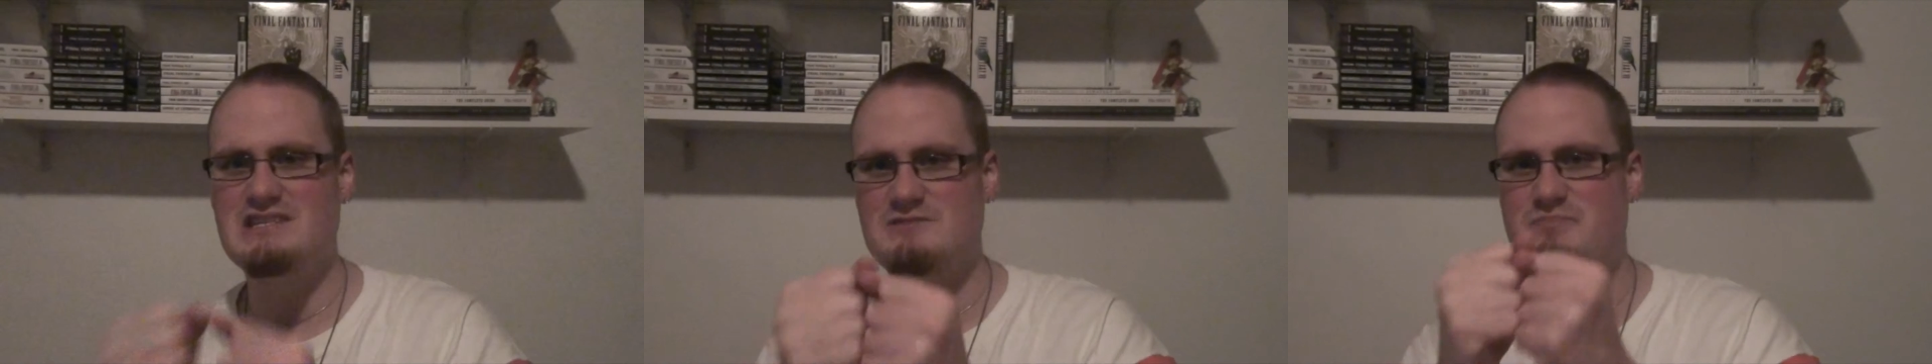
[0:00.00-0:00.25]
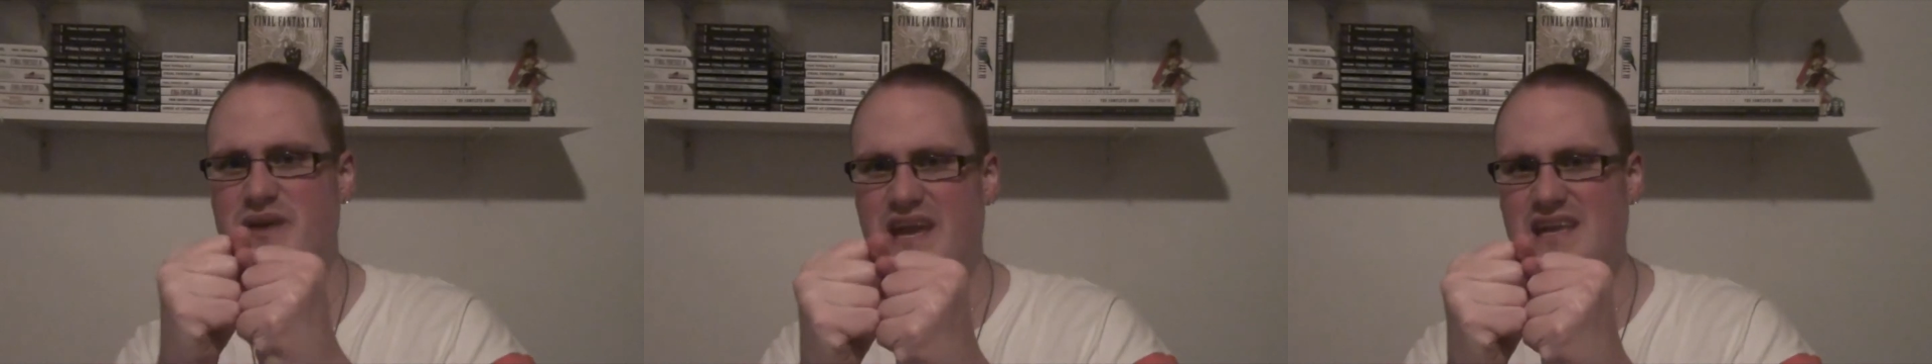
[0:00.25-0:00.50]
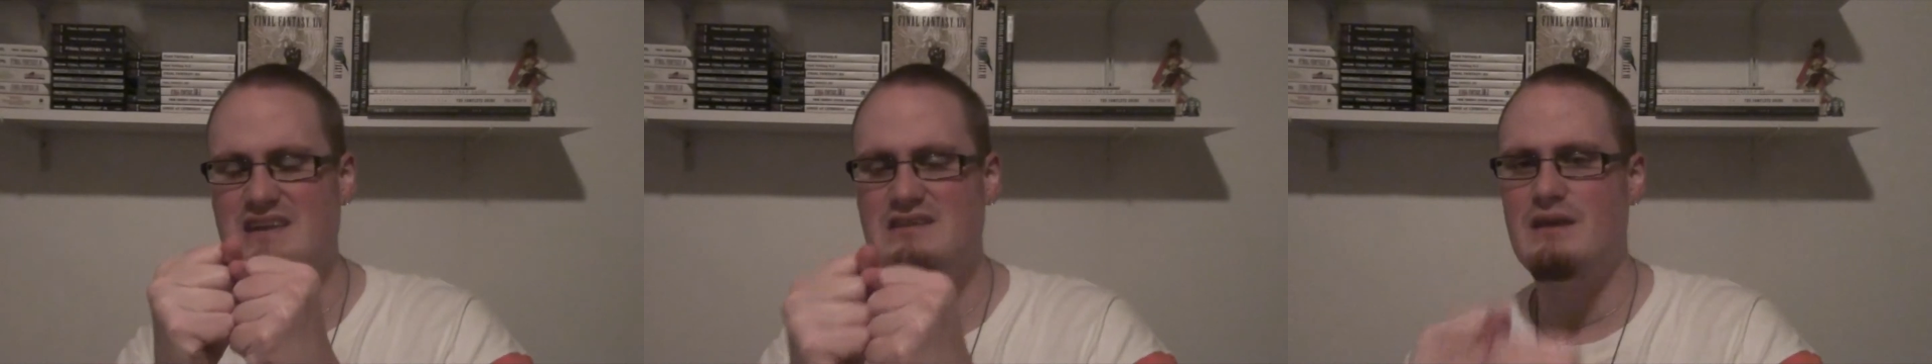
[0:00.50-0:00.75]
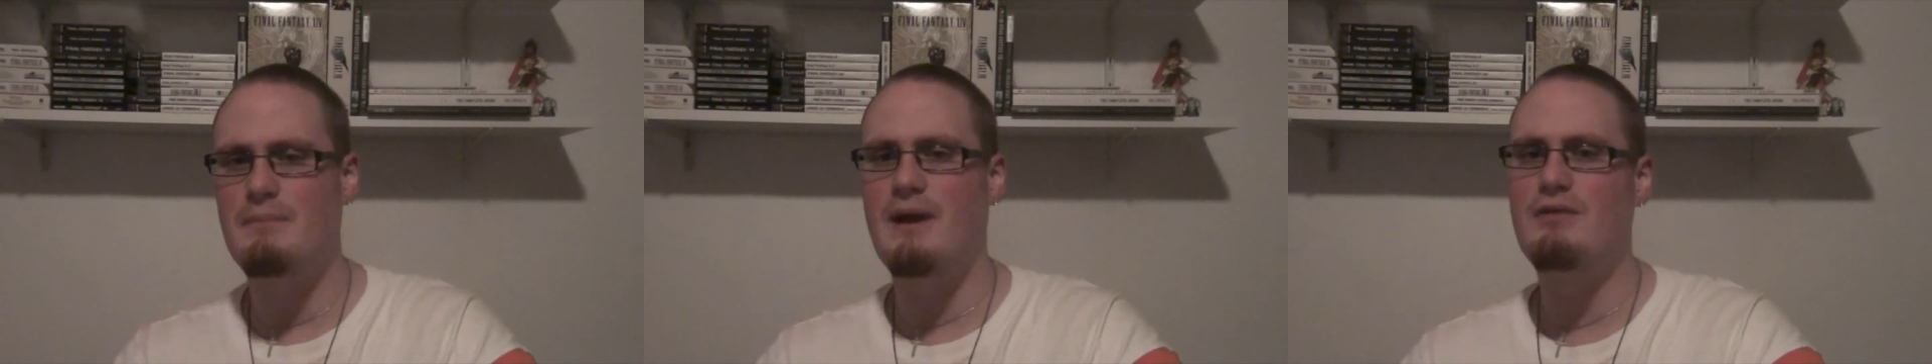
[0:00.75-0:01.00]
opinion
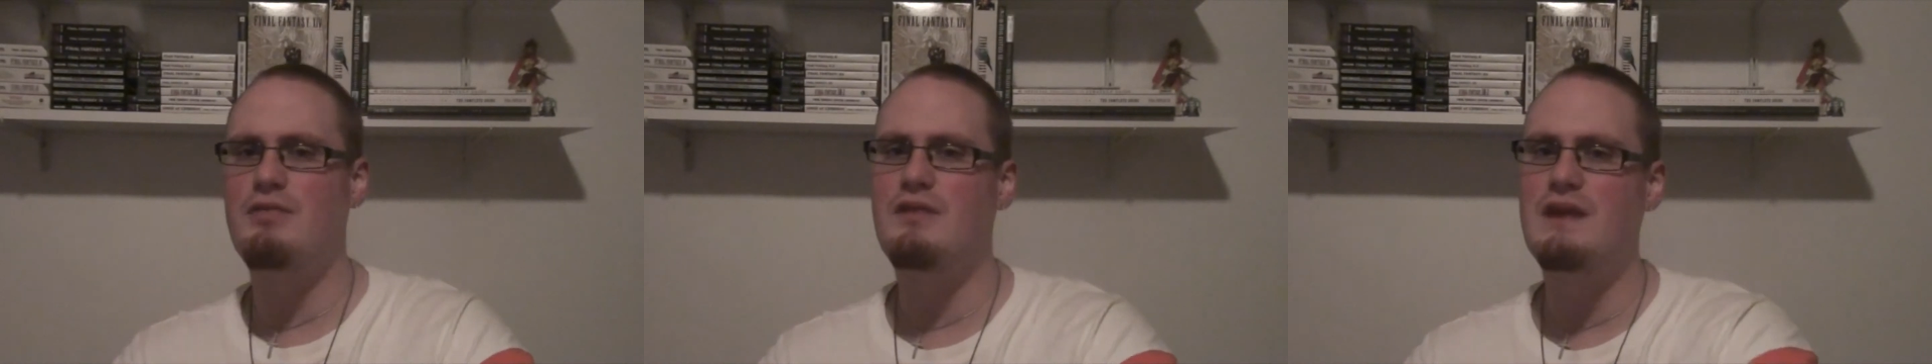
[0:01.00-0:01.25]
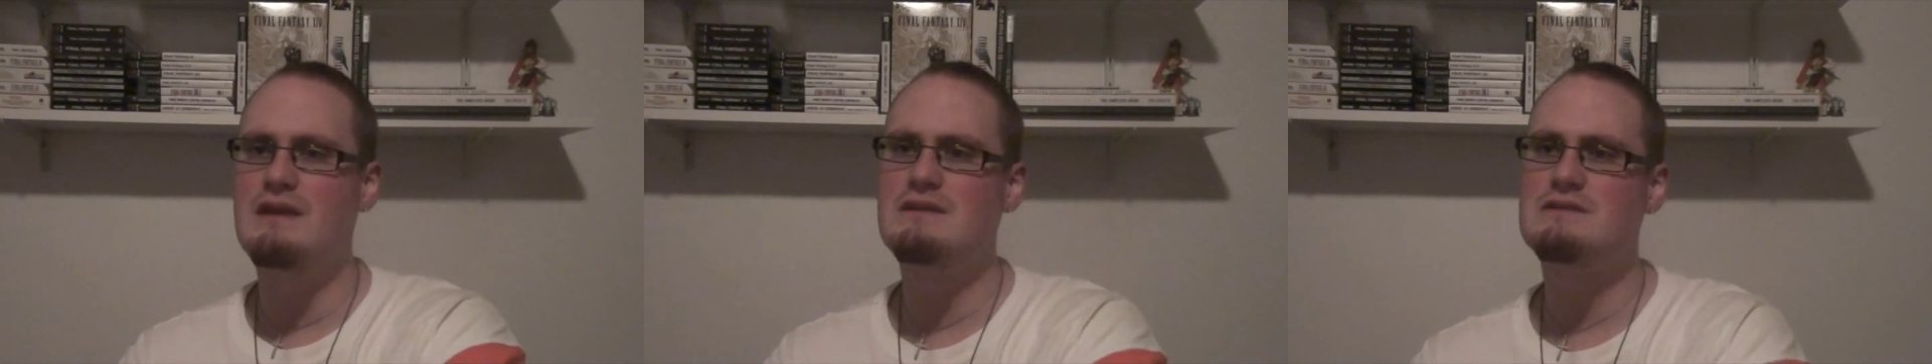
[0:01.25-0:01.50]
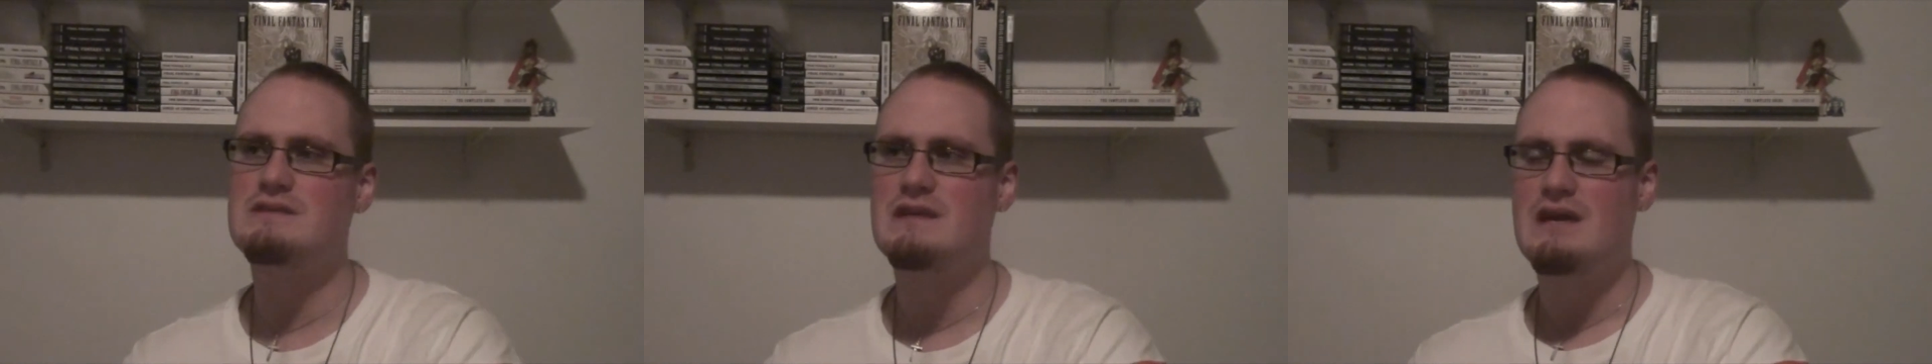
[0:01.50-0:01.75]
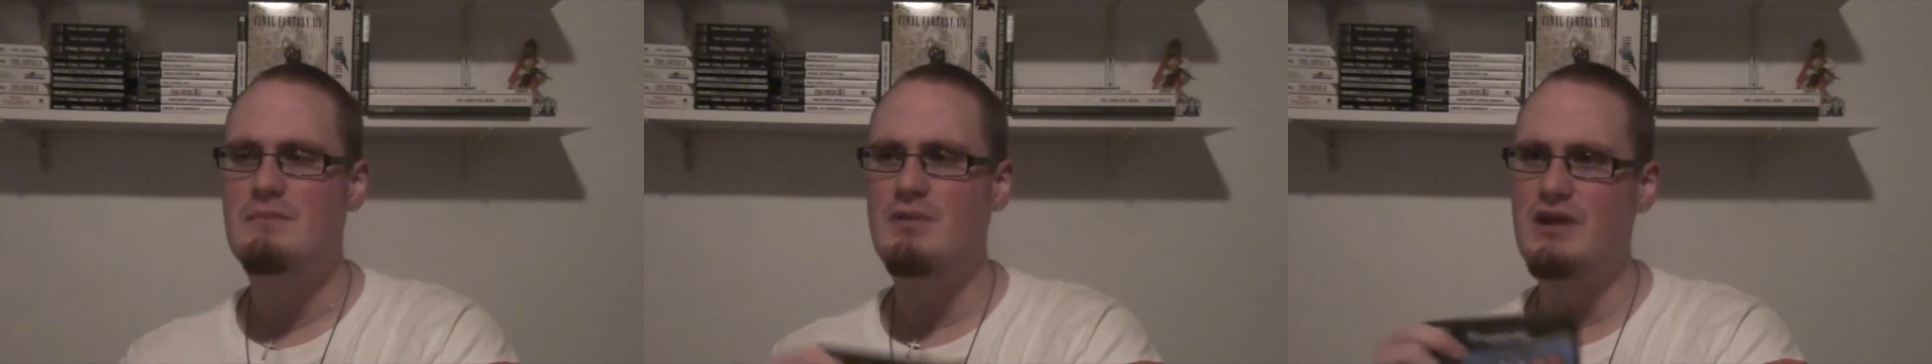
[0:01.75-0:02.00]
about things,
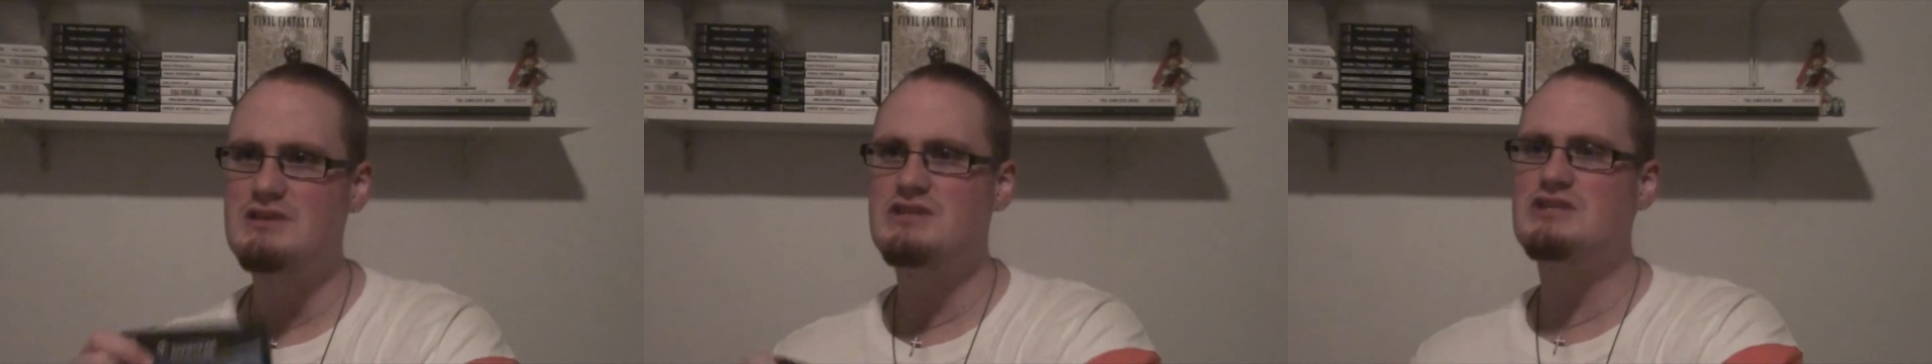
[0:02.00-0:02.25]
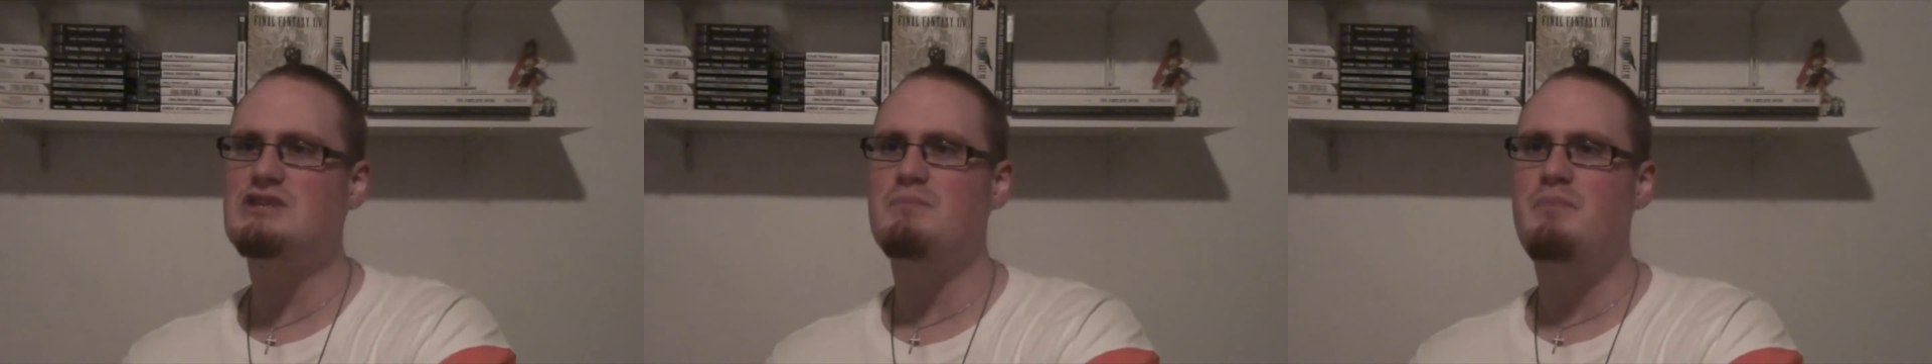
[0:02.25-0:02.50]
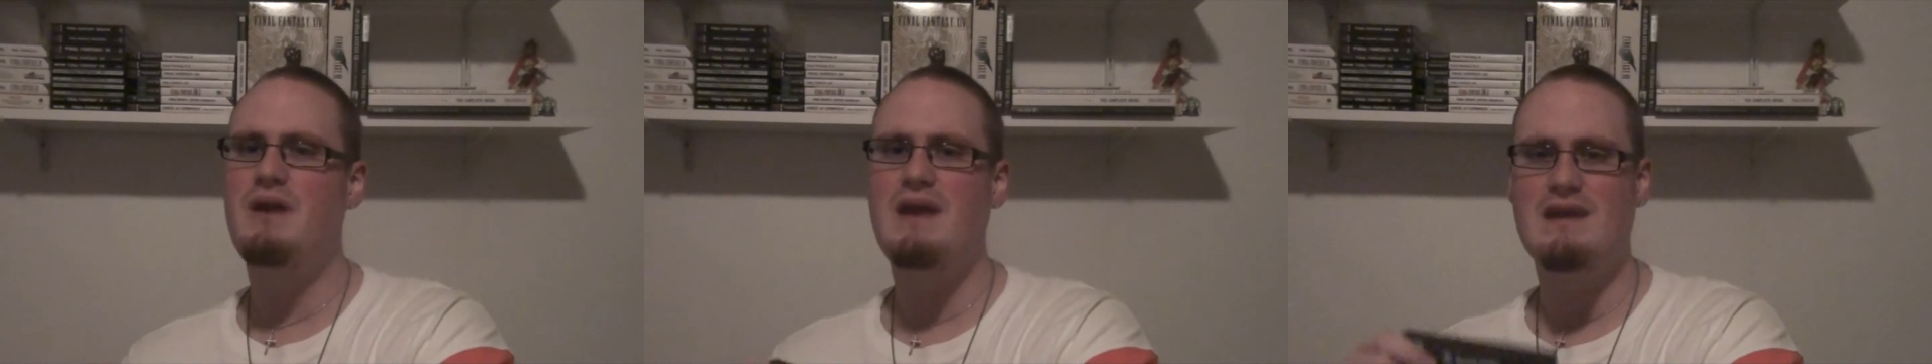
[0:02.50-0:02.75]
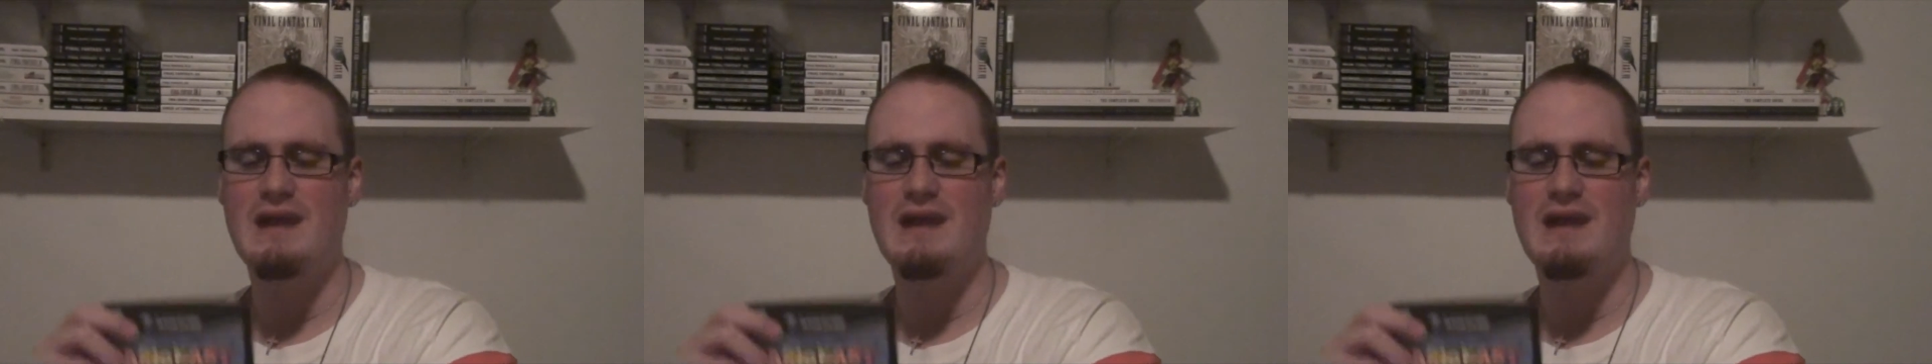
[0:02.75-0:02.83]
but not just opinion.